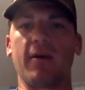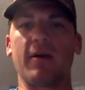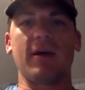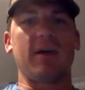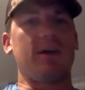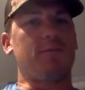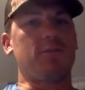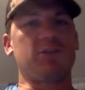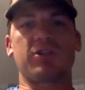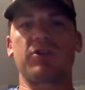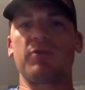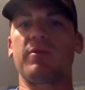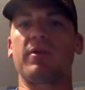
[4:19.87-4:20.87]
if we're just
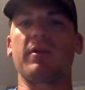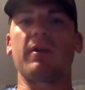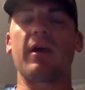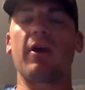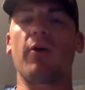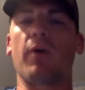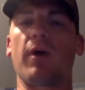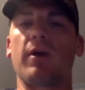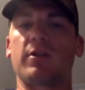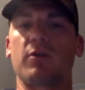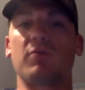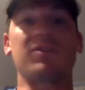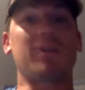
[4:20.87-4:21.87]
sleeping the day away,
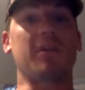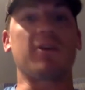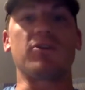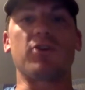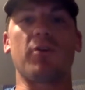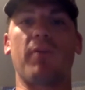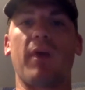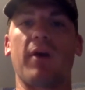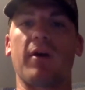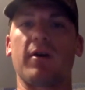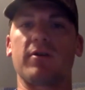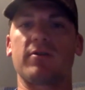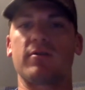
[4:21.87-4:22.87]
someone's getting a jump on
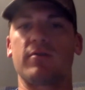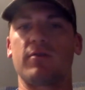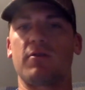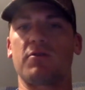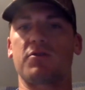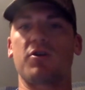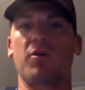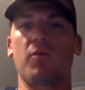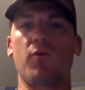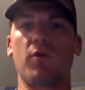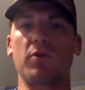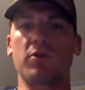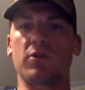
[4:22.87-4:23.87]
us.
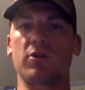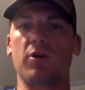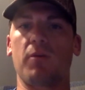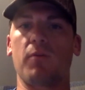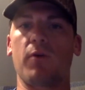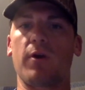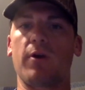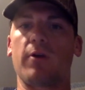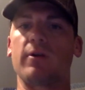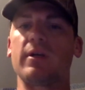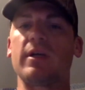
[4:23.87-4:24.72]
Someone somewhere